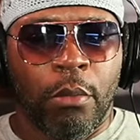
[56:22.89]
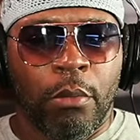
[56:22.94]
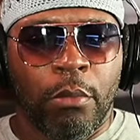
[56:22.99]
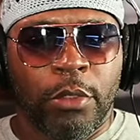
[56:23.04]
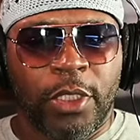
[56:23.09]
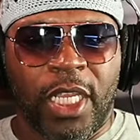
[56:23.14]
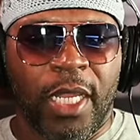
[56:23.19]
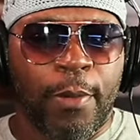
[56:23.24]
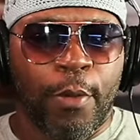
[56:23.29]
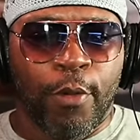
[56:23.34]

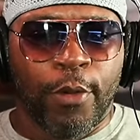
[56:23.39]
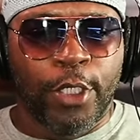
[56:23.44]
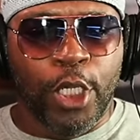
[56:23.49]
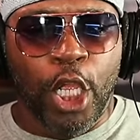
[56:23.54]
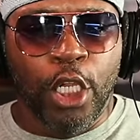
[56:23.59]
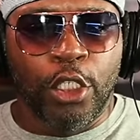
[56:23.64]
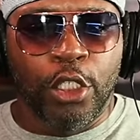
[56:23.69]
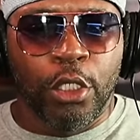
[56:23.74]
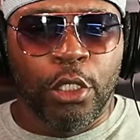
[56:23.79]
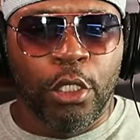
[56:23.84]
Semen
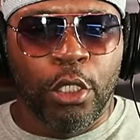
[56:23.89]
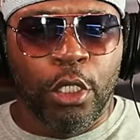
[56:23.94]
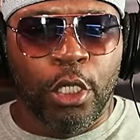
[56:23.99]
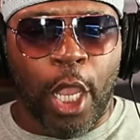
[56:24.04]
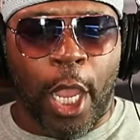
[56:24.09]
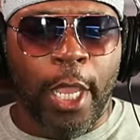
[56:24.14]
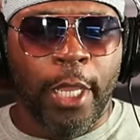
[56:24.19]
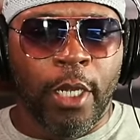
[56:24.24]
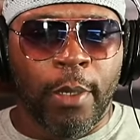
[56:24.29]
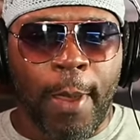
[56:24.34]
retention
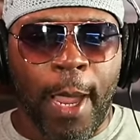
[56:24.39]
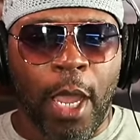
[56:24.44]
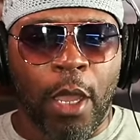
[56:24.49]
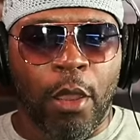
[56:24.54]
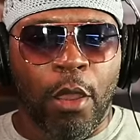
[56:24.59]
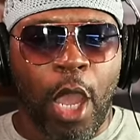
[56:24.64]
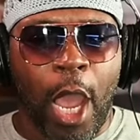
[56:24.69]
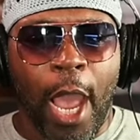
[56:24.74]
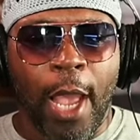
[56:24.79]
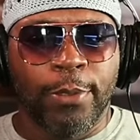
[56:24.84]
ain't
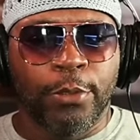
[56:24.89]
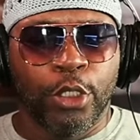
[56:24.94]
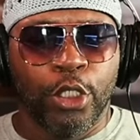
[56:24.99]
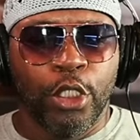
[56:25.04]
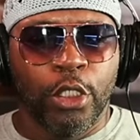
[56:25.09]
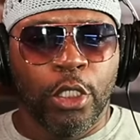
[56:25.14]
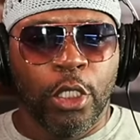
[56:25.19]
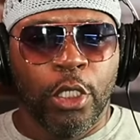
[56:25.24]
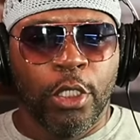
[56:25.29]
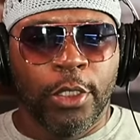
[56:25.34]
about abstinence.